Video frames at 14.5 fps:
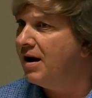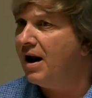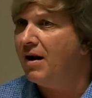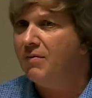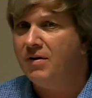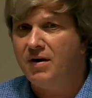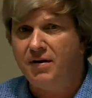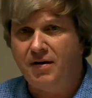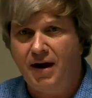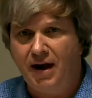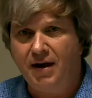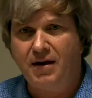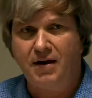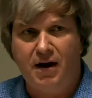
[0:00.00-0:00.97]
And I want to
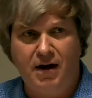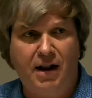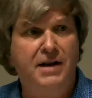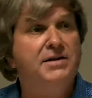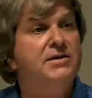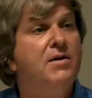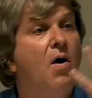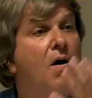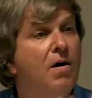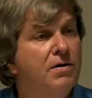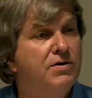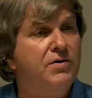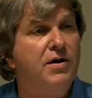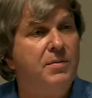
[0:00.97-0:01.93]
thank, and let's
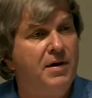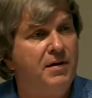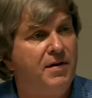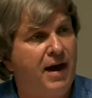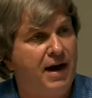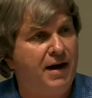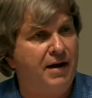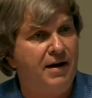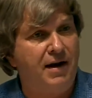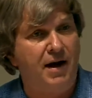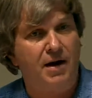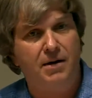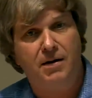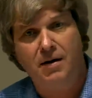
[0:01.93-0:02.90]
all join me in thanking
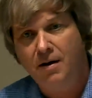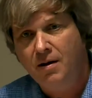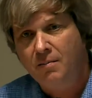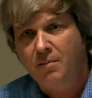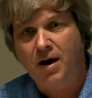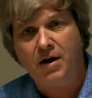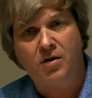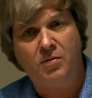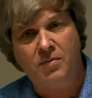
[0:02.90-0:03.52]
again, Michael